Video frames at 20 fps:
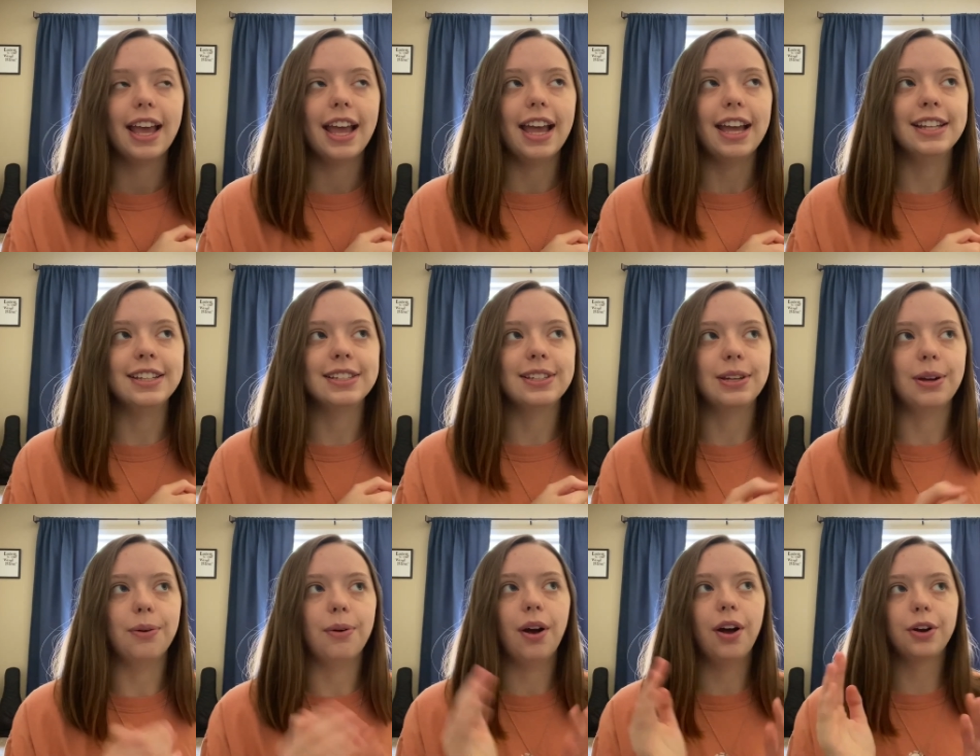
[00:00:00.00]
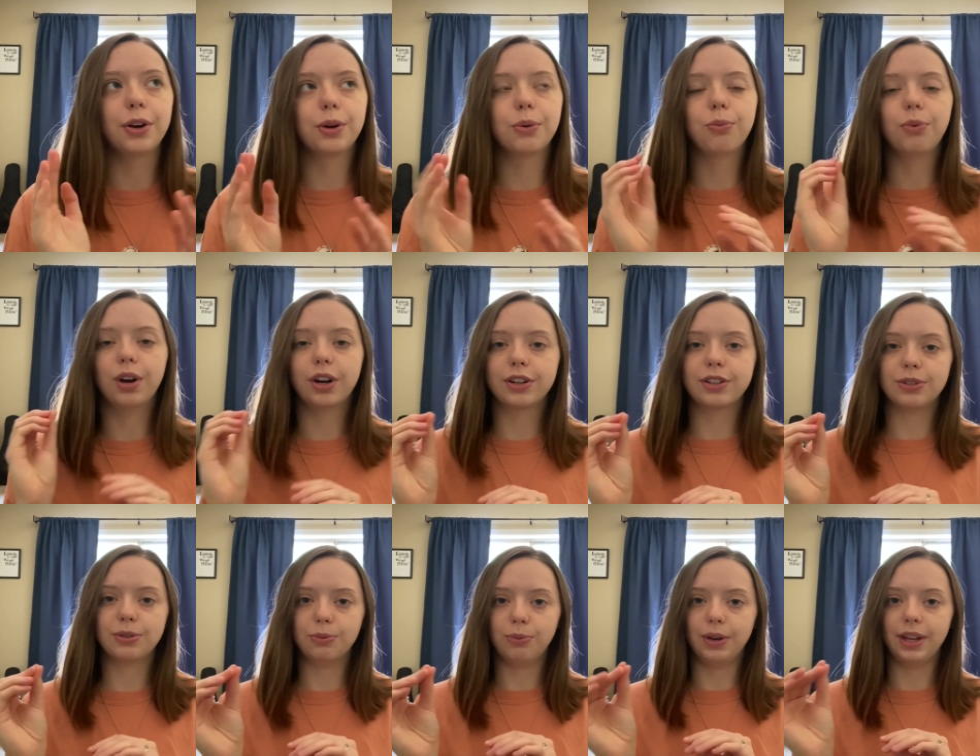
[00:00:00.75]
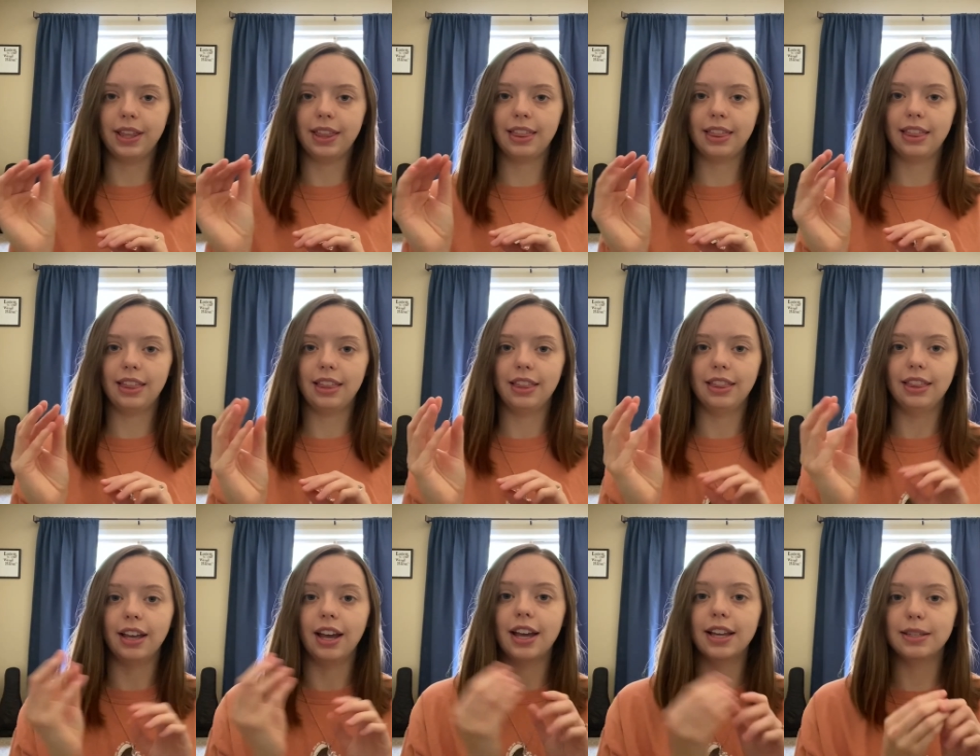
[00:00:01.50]
And so Hunter works with
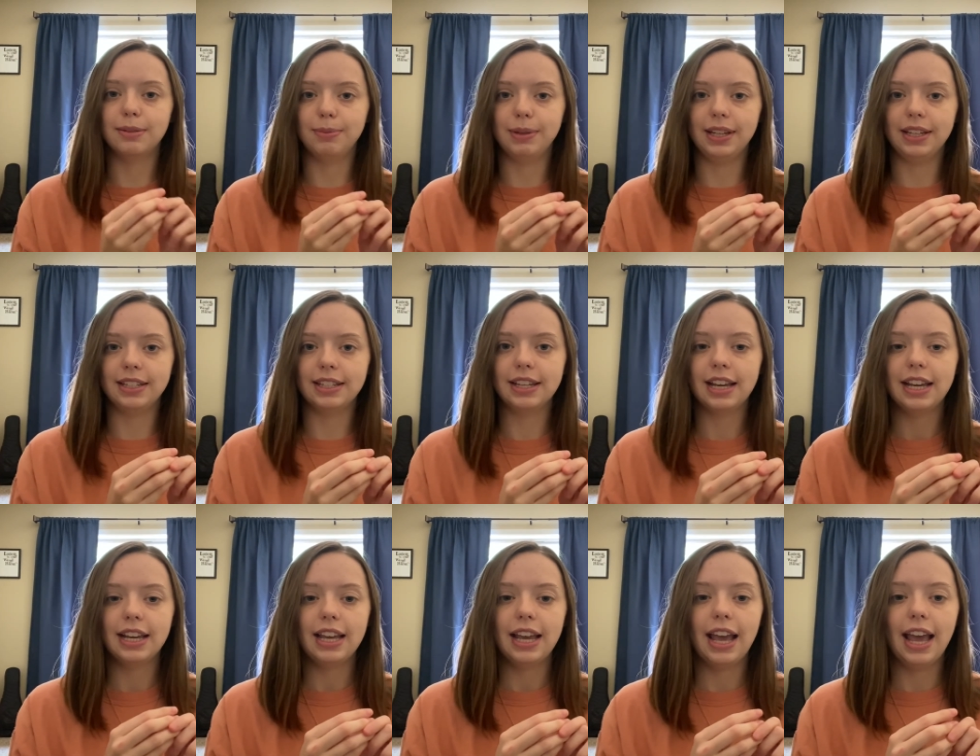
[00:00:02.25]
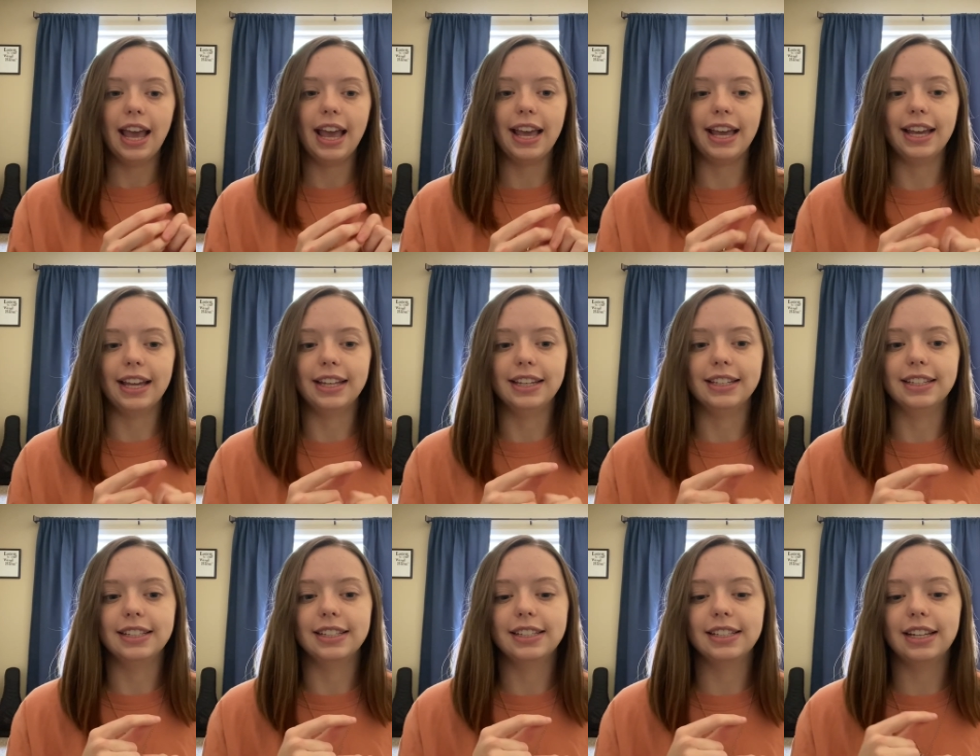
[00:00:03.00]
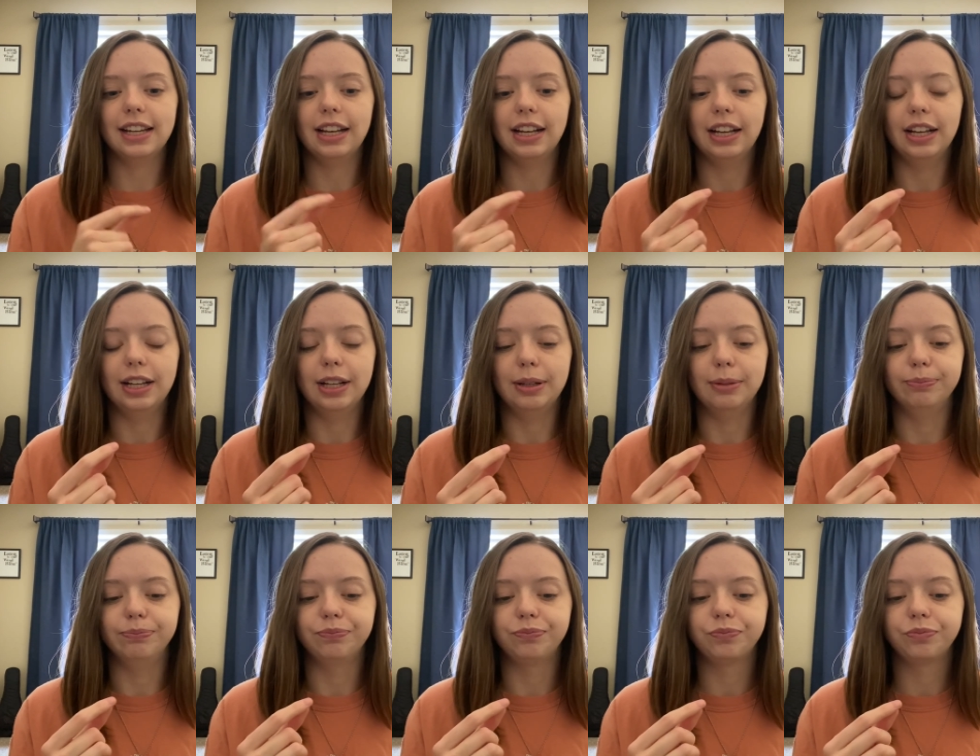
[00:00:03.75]
the husband and
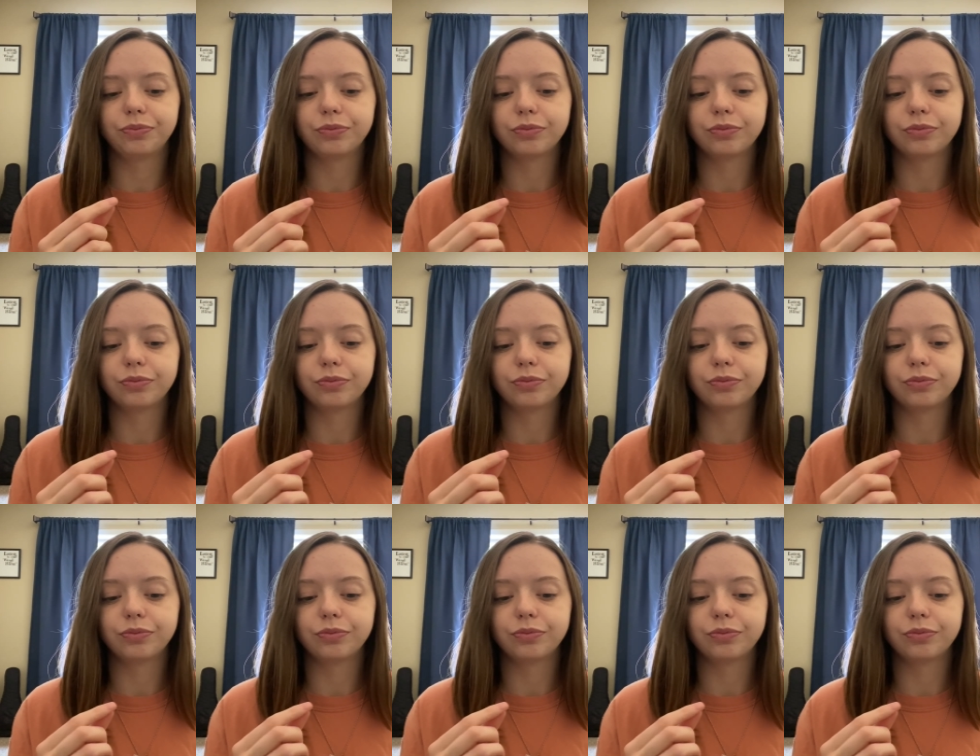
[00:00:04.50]
um,